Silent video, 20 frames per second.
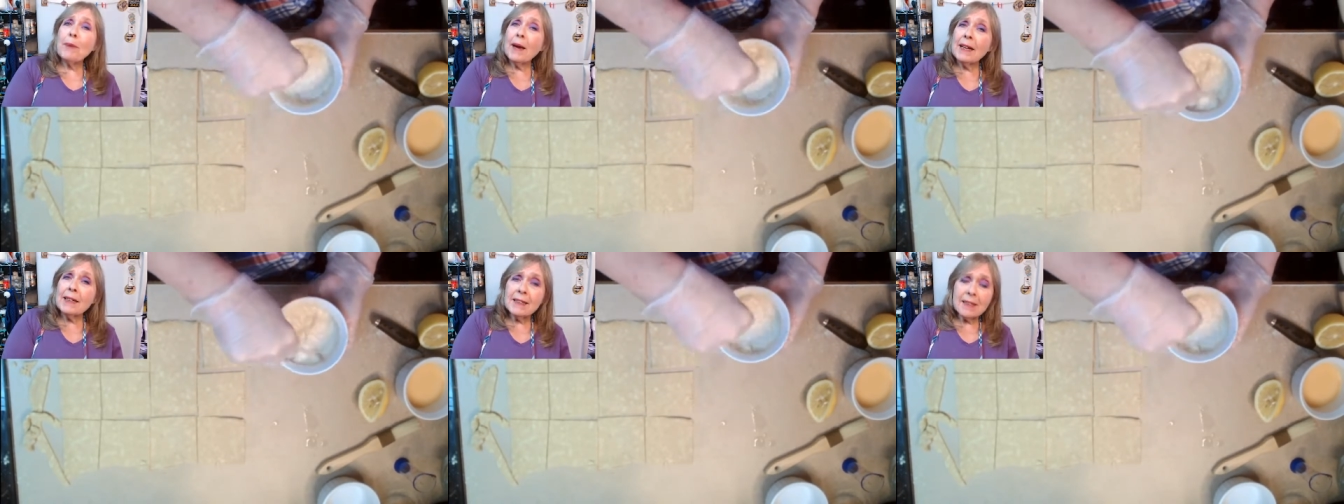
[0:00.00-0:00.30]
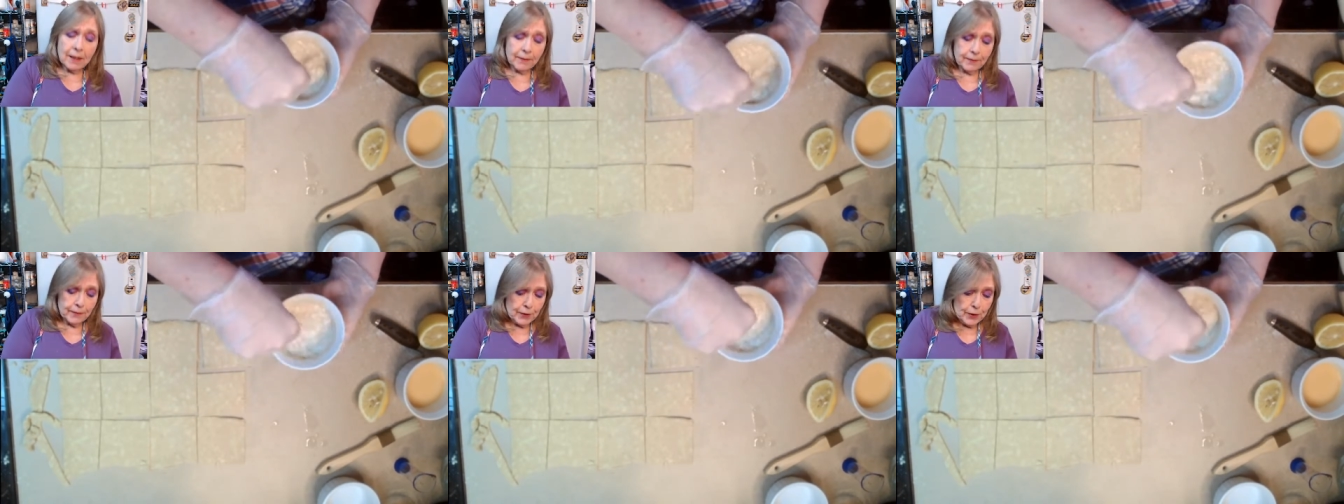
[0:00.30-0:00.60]

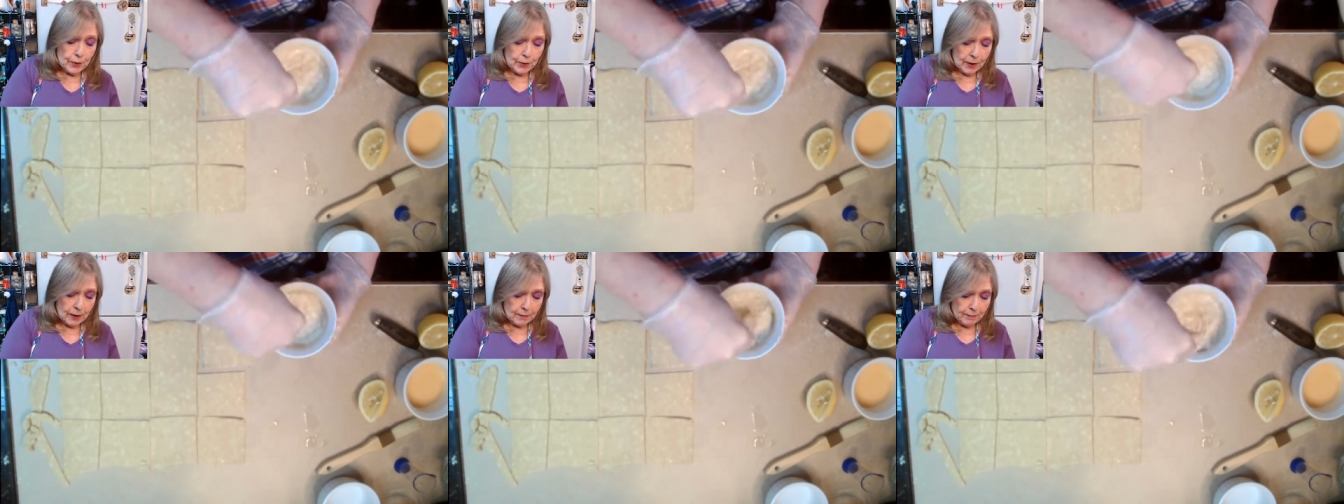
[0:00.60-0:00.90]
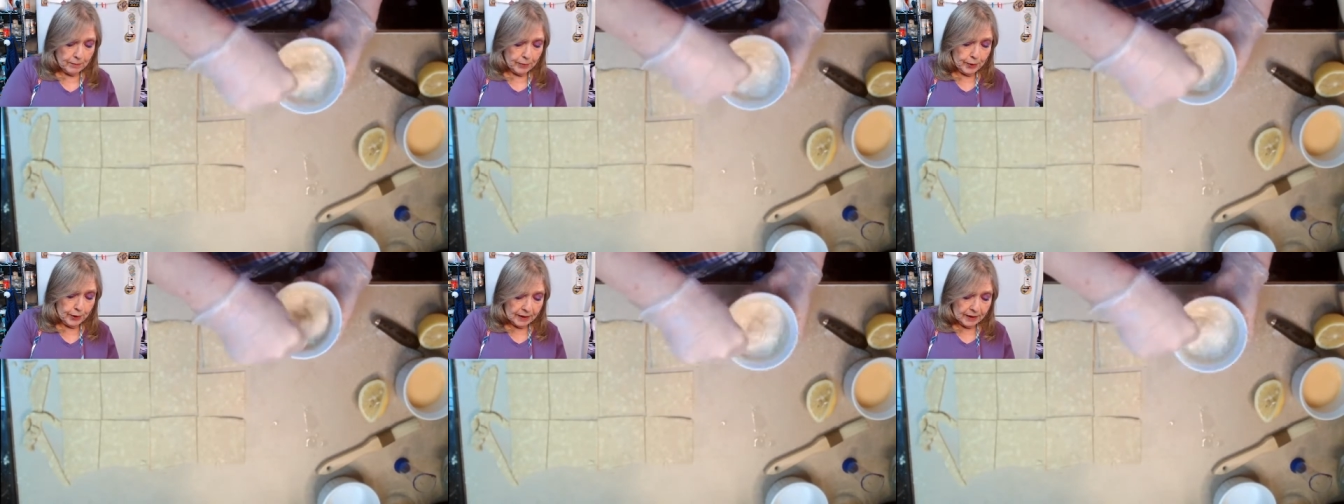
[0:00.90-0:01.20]
best if you
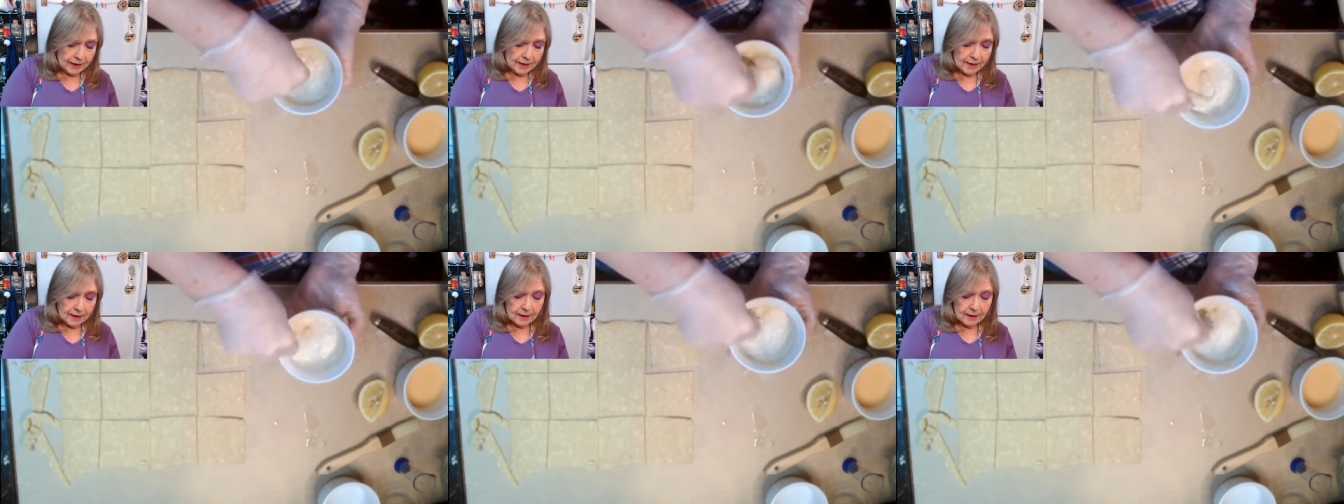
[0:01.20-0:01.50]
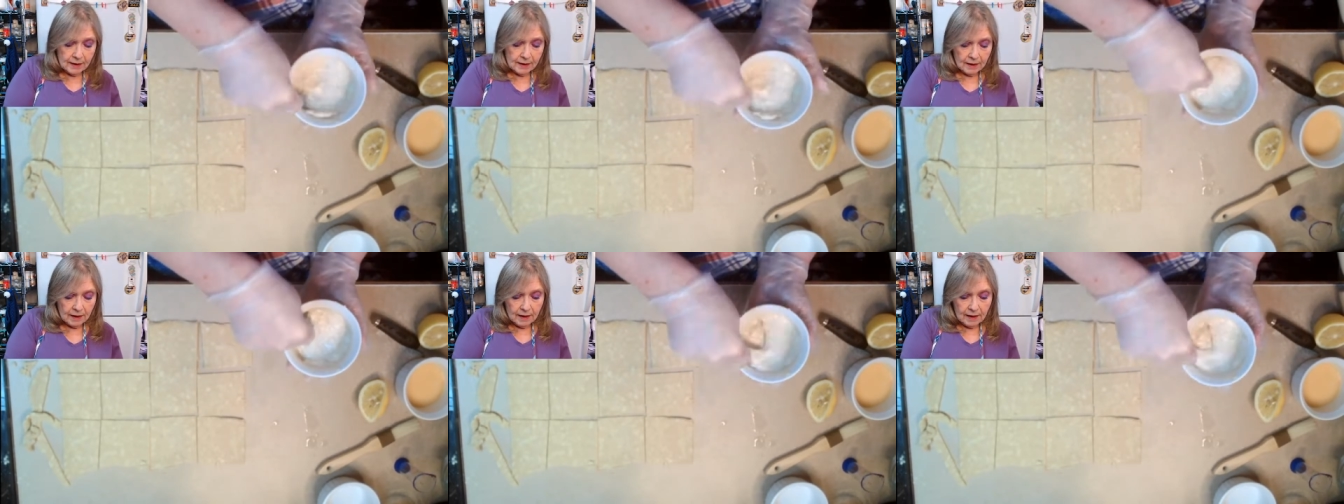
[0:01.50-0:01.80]
can put it
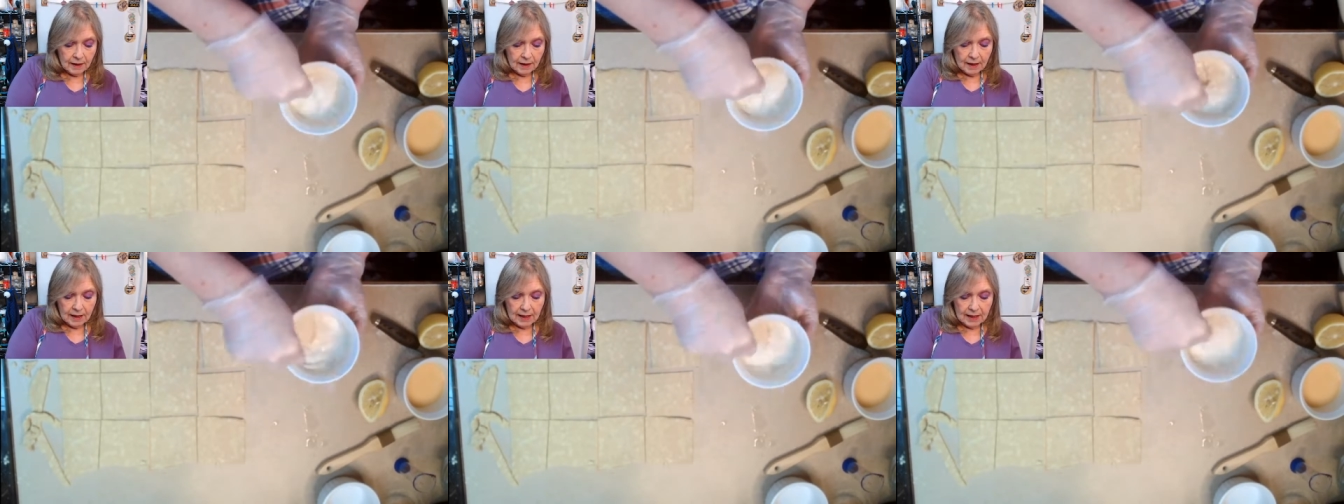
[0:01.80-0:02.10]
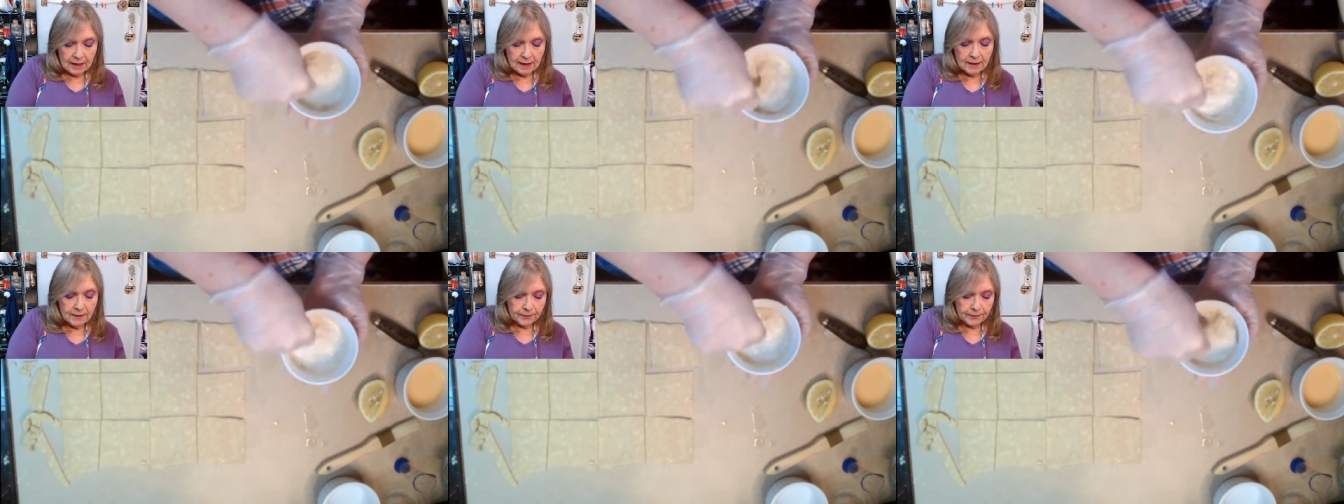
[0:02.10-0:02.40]

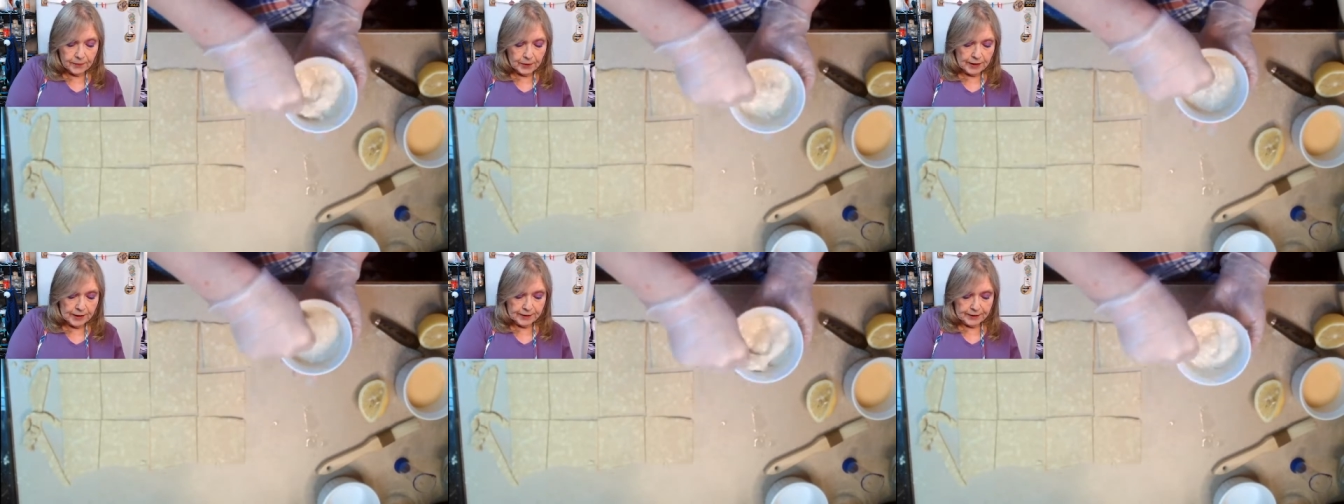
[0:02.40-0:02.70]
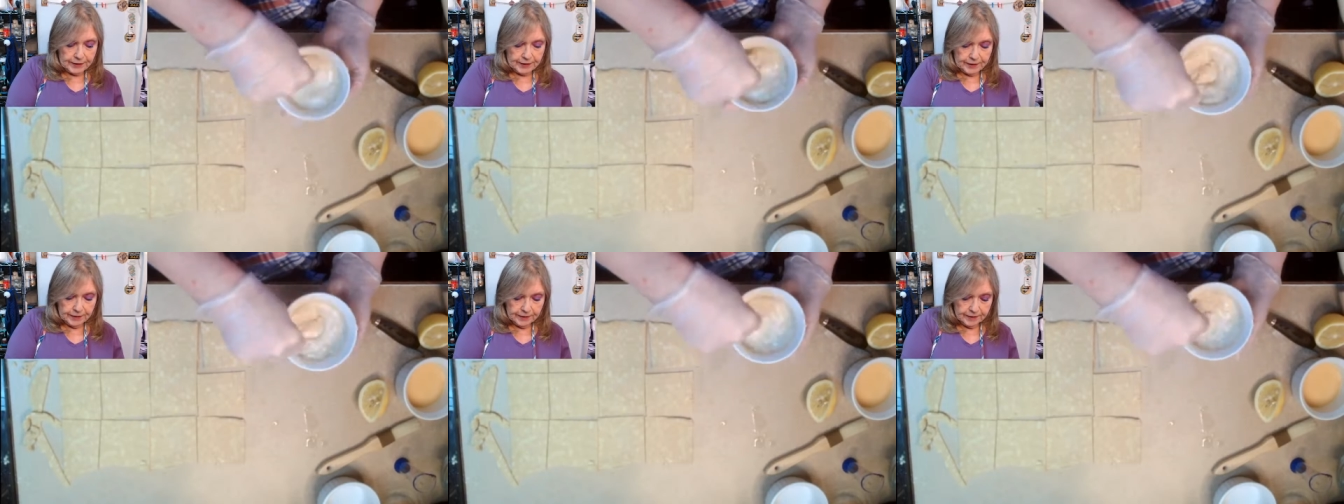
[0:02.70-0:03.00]
in the
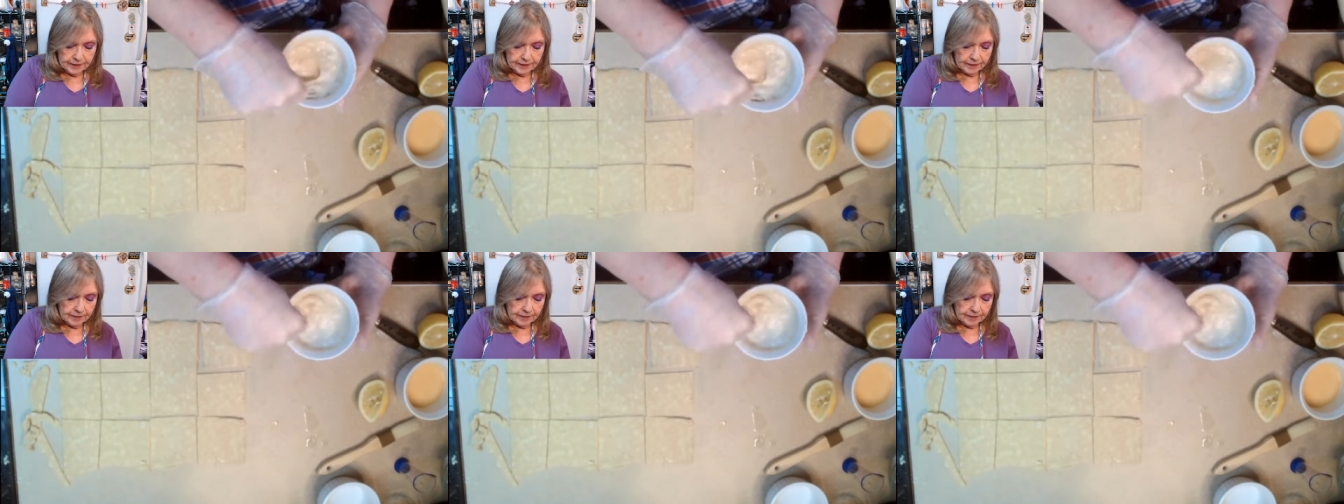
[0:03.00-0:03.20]
freezer